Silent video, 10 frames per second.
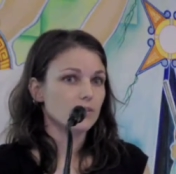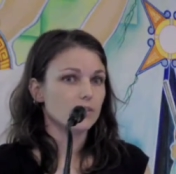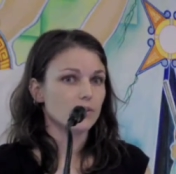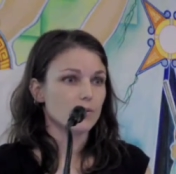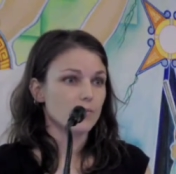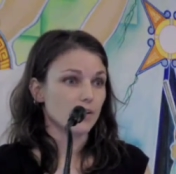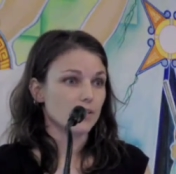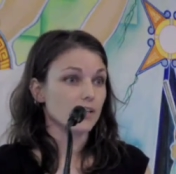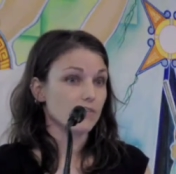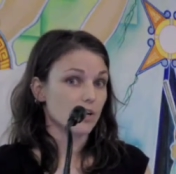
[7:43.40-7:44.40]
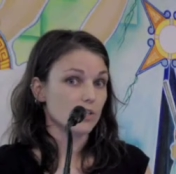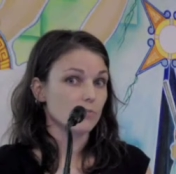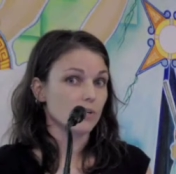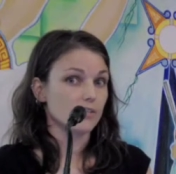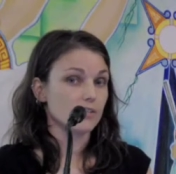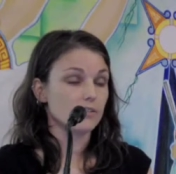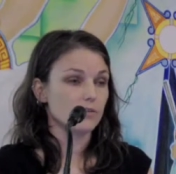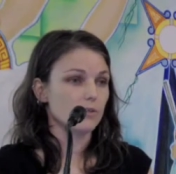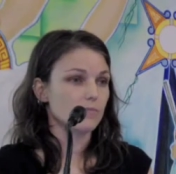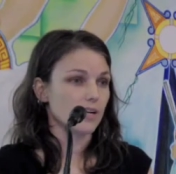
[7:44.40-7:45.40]
surrogate parents like foster parents as
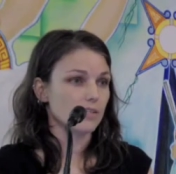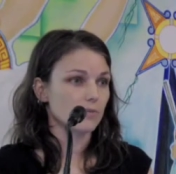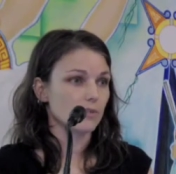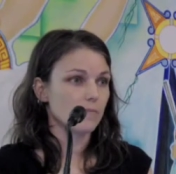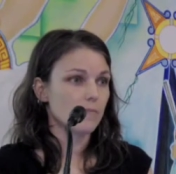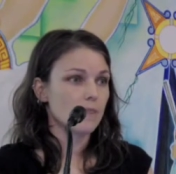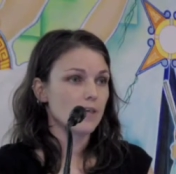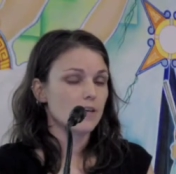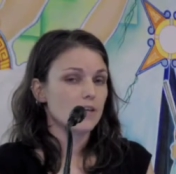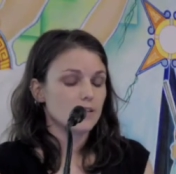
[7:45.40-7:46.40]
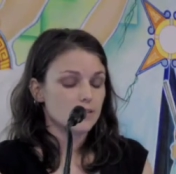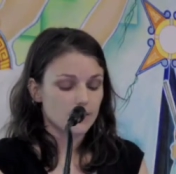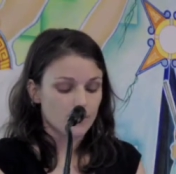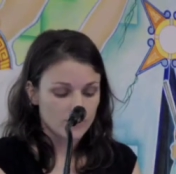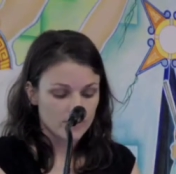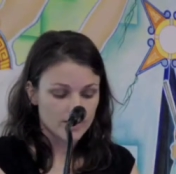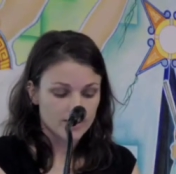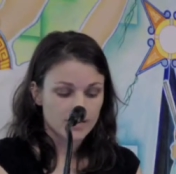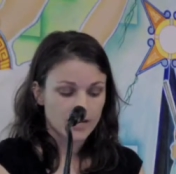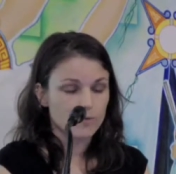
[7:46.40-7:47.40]
soon as possible. So this
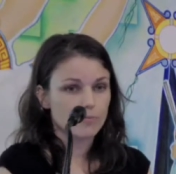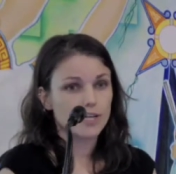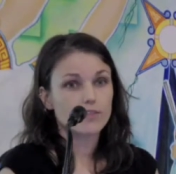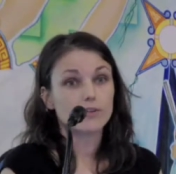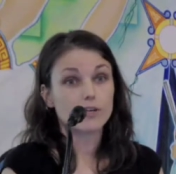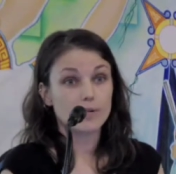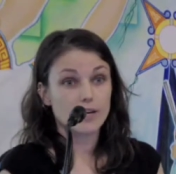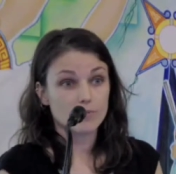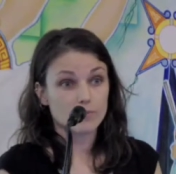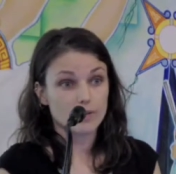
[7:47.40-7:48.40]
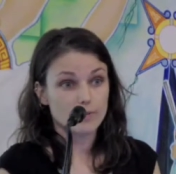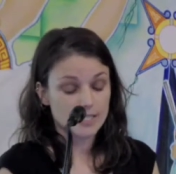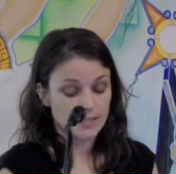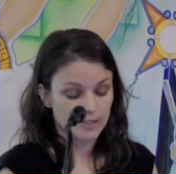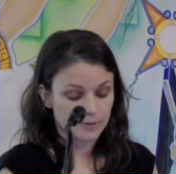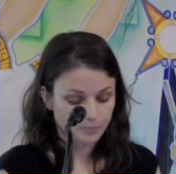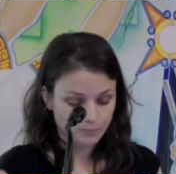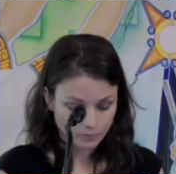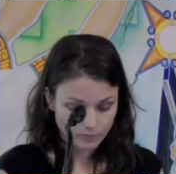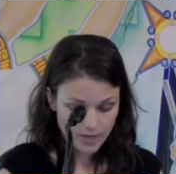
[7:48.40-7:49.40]
is the kind of breakthrough coming out of the Primate Center.
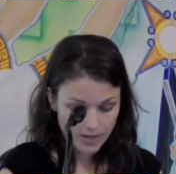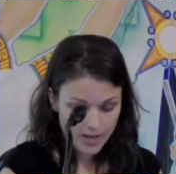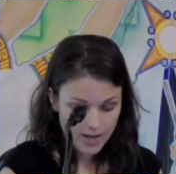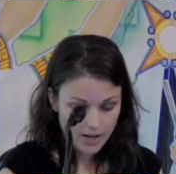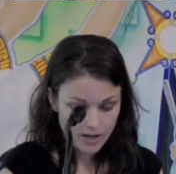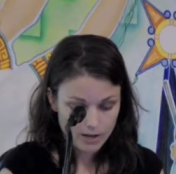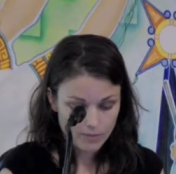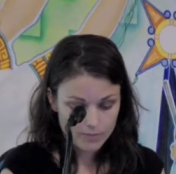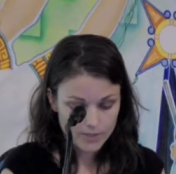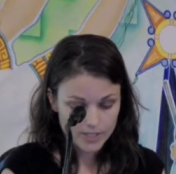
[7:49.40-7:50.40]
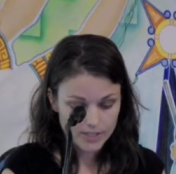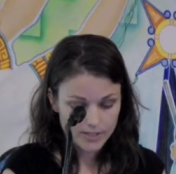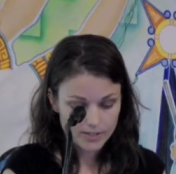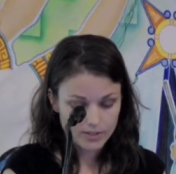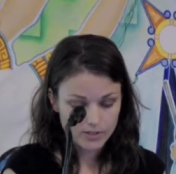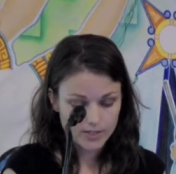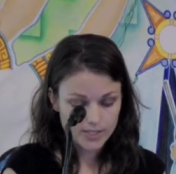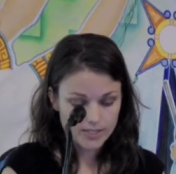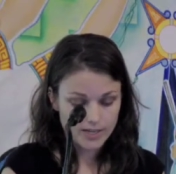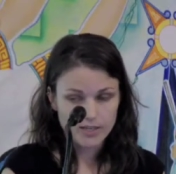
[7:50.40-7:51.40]
She's also doing a
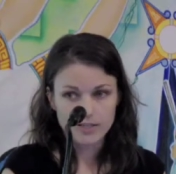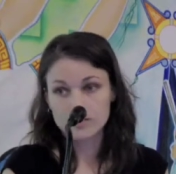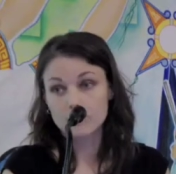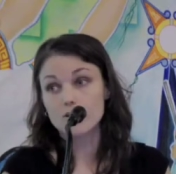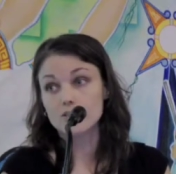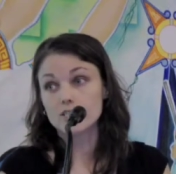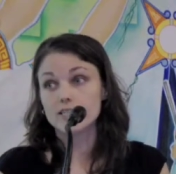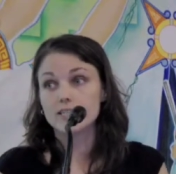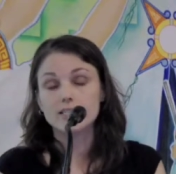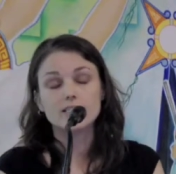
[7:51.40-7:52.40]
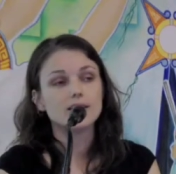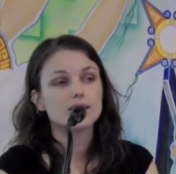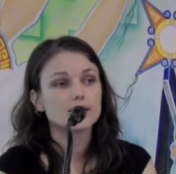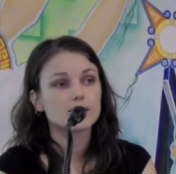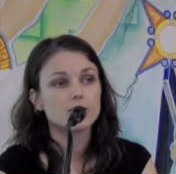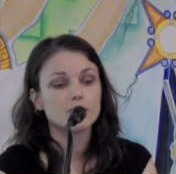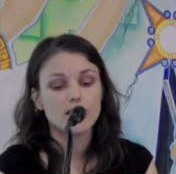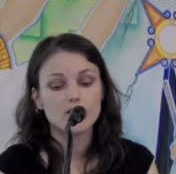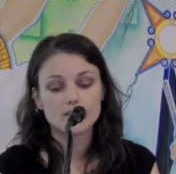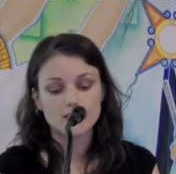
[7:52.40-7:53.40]
study that's supposedly going to teach us
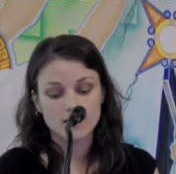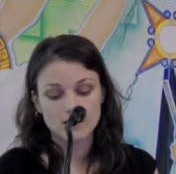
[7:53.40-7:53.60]
about